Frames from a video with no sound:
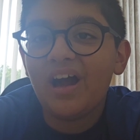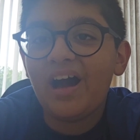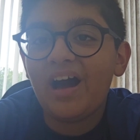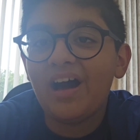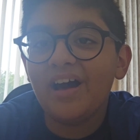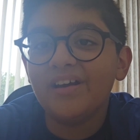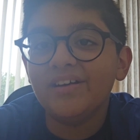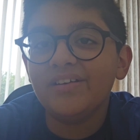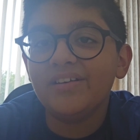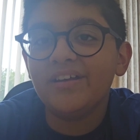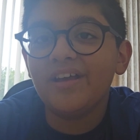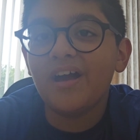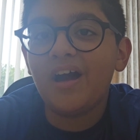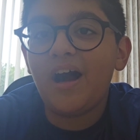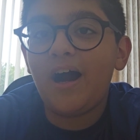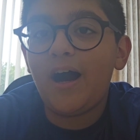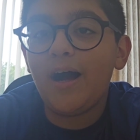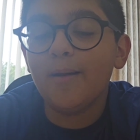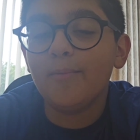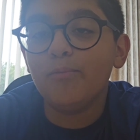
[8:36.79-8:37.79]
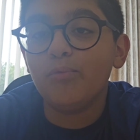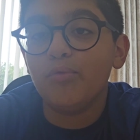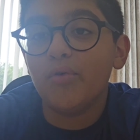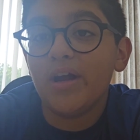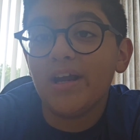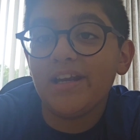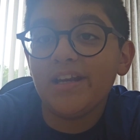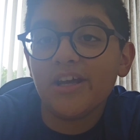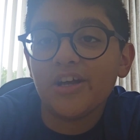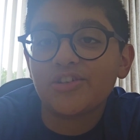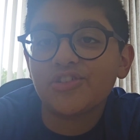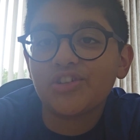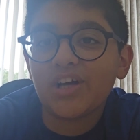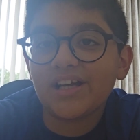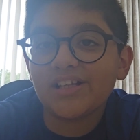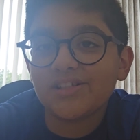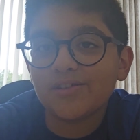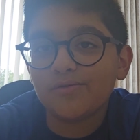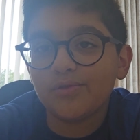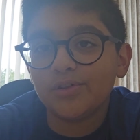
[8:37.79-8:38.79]
And yeah, I'm really
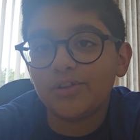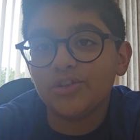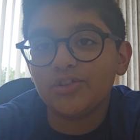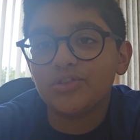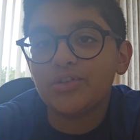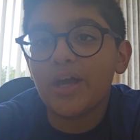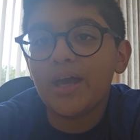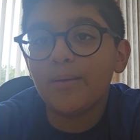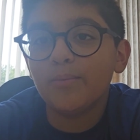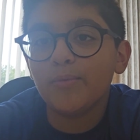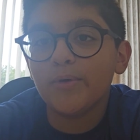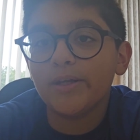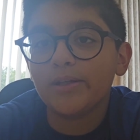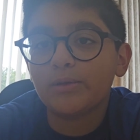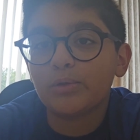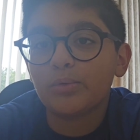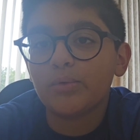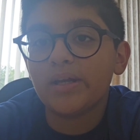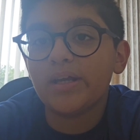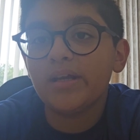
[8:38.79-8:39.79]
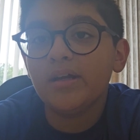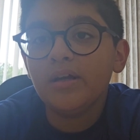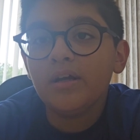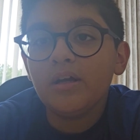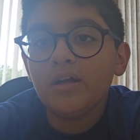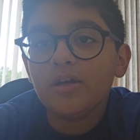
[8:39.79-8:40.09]
excited for this game week 3.